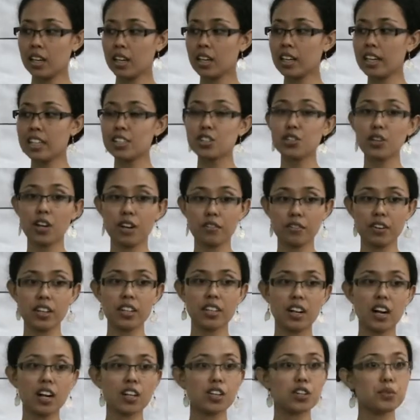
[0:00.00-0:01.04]
Unless you have
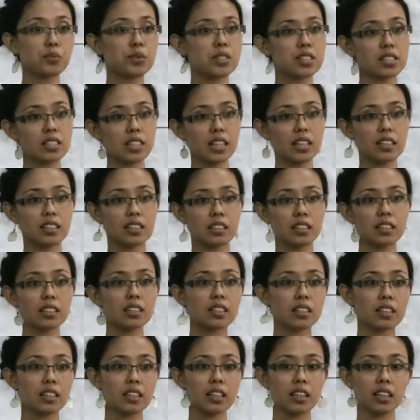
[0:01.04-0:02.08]
other arguments, then
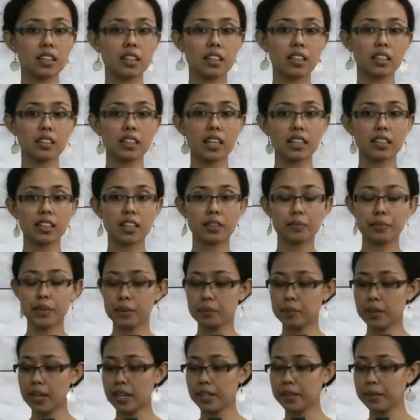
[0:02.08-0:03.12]
that can be
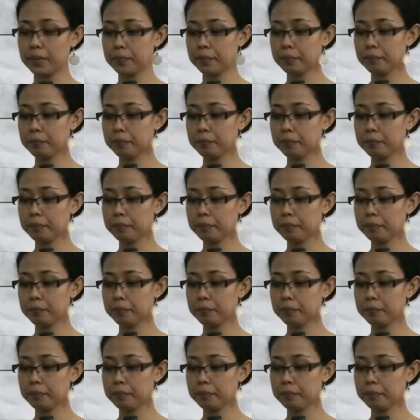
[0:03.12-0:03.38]
applied.